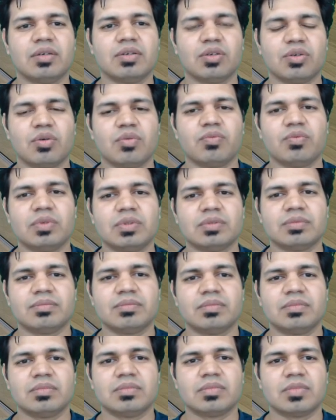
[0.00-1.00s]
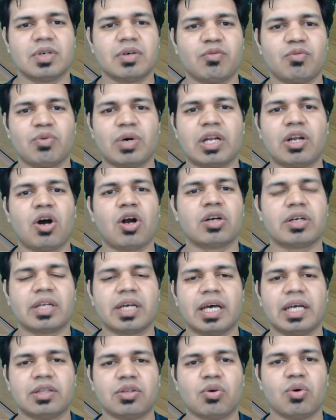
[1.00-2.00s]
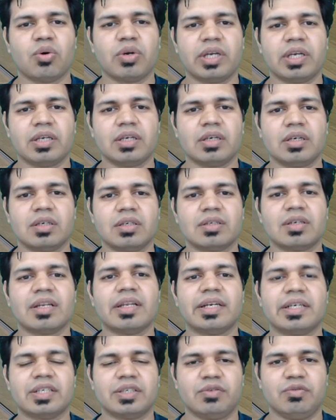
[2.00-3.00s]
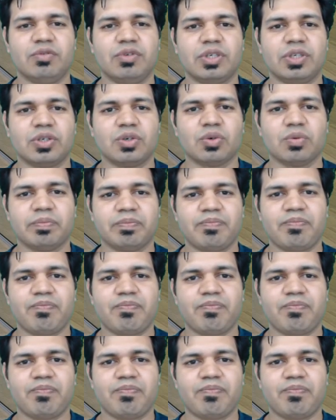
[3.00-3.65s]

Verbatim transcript: you know one hot encoding related video